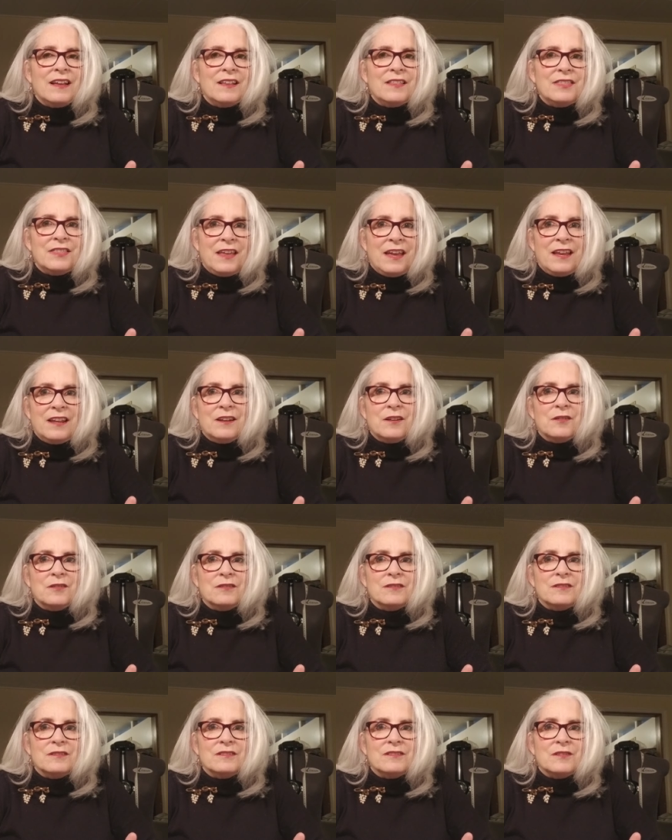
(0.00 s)
than
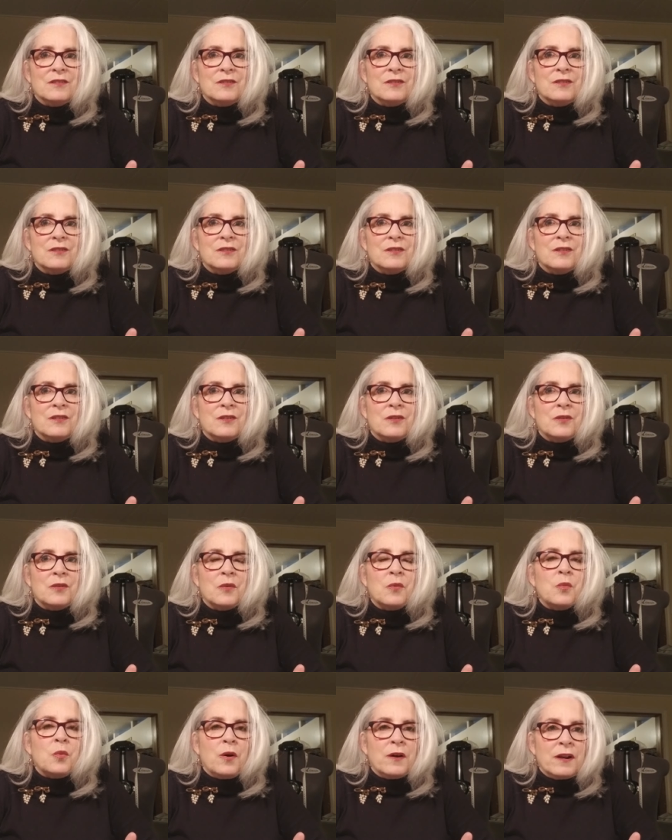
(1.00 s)

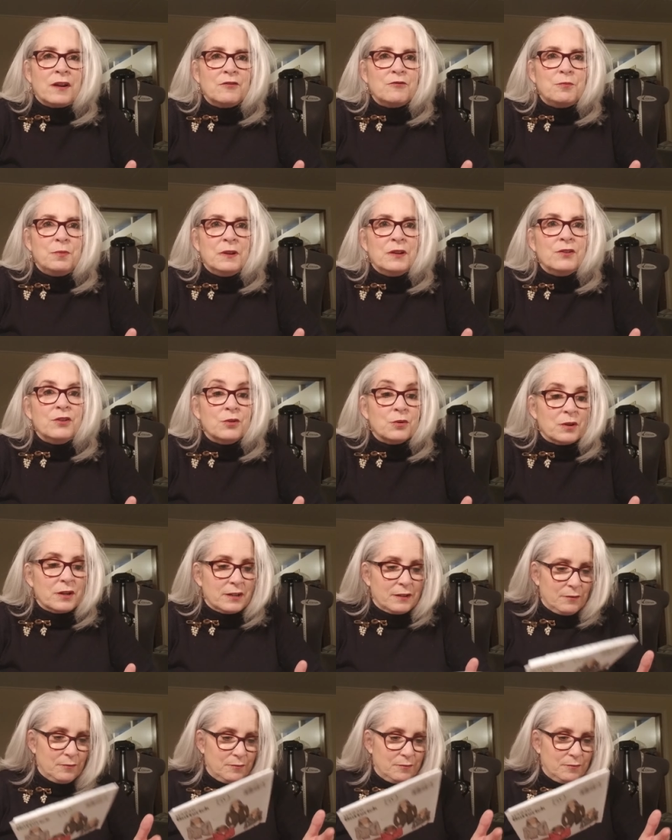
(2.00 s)
what I've been doing.